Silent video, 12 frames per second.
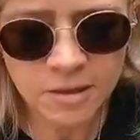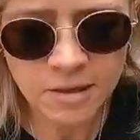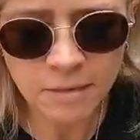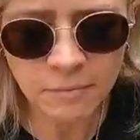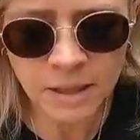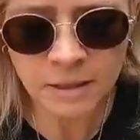
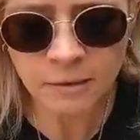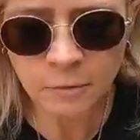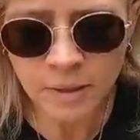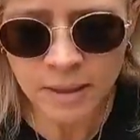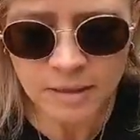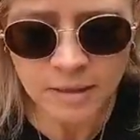something a
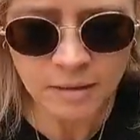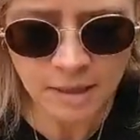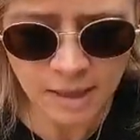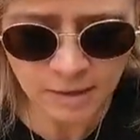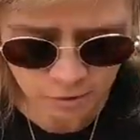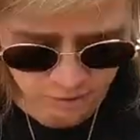little bit
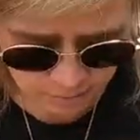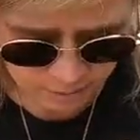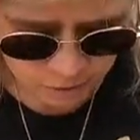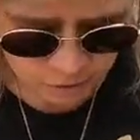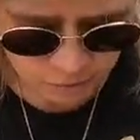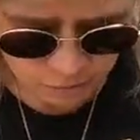extra
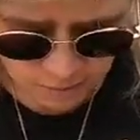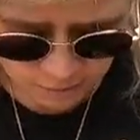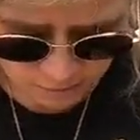special while